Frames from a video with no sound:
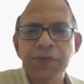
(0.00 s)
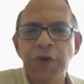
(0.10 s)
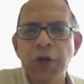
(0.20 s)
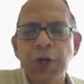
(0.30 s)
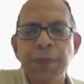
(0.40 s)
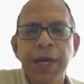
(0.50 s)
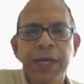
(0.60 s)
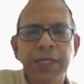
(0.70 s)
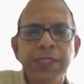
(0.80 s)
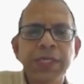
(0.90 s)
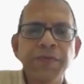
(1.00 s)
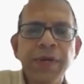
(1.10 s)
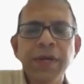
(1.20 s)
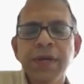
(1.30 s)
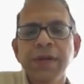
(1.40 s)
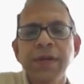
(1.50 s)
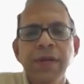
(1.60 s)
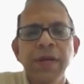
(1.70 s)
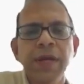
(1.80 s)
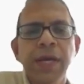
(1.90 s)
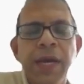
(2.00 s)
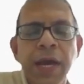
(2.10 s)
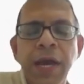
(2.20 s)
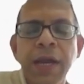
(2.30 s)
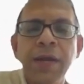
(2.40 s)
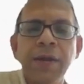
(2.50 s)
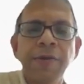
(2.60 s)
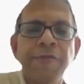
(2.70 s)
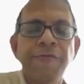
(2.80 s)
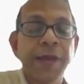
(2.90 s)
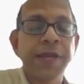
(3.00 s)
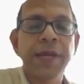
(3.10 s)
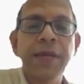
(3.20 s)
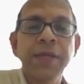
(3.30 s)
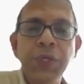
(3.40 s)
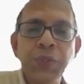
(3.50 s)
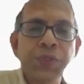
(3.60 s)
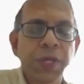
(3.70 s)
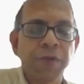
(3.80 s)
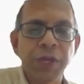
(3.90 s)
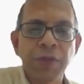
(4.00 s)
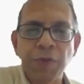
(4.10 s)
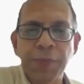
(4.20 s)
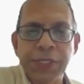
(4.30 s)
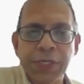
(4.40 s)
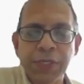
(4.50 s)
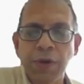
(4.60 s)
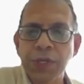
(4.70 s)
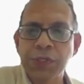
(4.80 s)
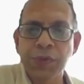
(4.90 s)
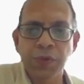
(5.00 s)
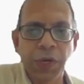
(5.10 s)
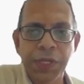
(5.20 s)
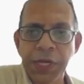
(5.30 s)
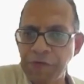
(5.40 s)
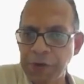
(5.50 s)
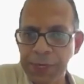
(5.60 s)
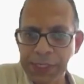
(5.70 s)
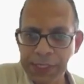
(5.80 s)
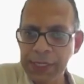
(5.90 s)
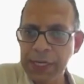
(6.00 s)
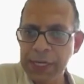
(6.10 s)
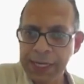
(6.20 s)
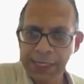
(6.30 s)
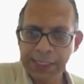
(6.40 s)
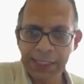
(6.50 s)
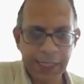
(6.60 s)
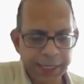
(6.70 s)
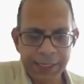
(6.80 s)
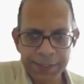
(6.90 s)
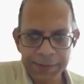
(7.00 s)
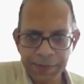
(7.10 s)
is followed by a receiver, and finally the user of the information, also called the information sink.